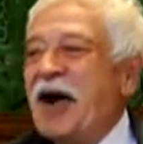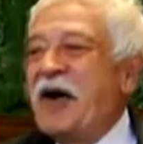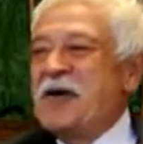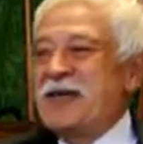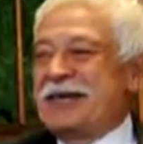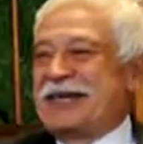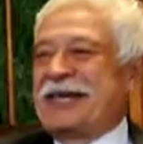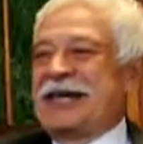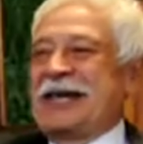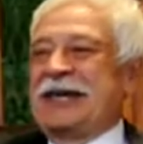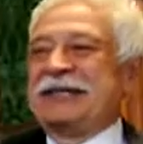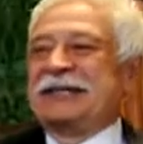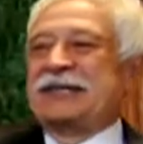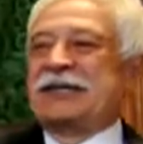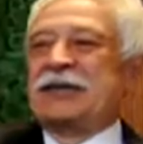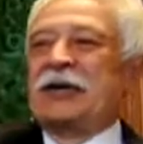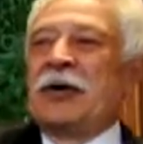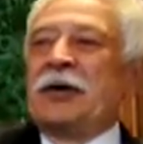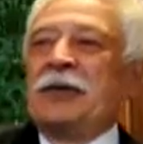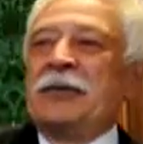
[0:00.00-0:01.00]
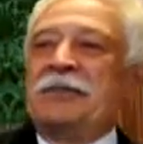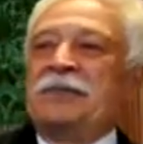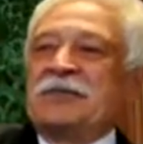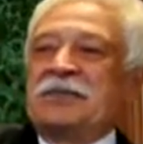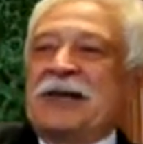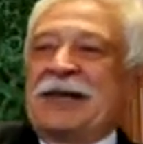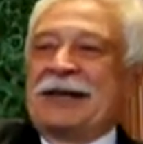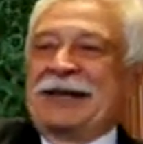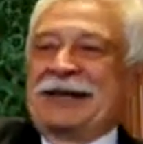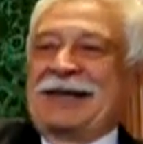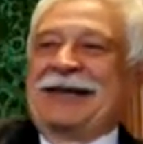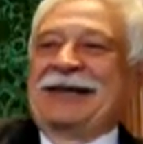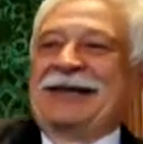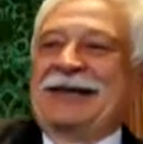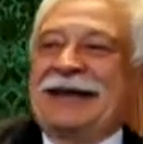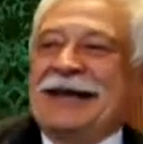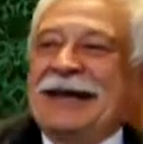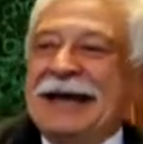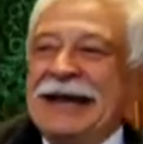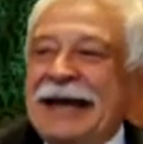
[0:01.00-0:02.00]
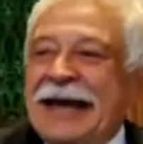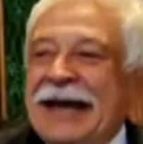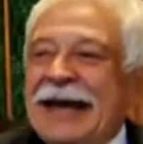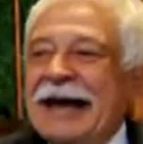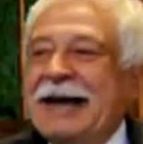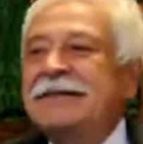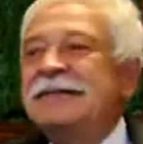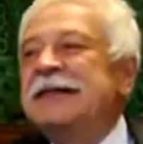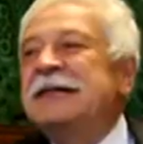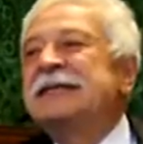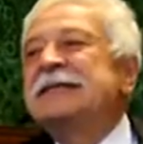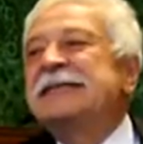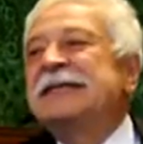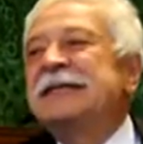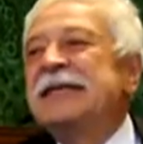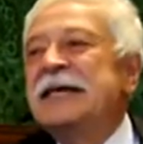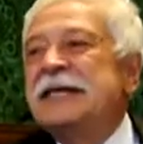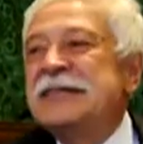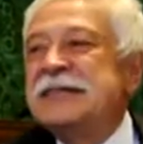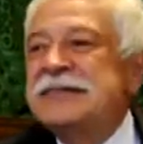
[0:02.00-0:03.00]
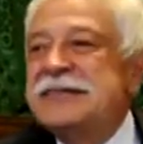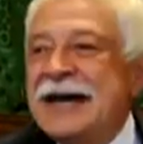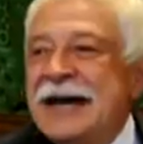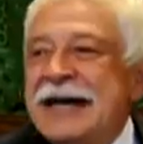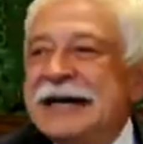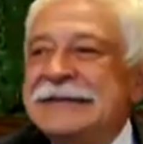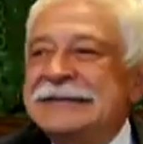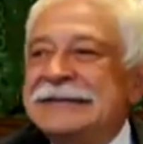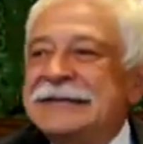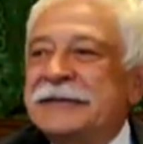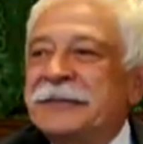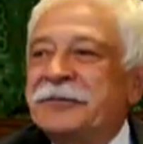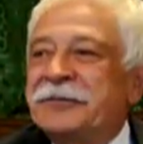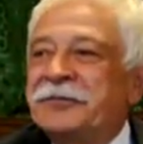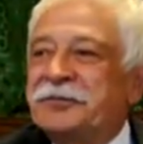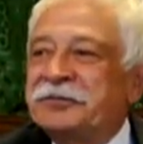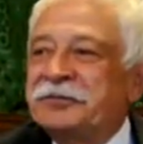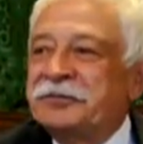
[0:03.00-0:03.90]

Okay, so having seen that,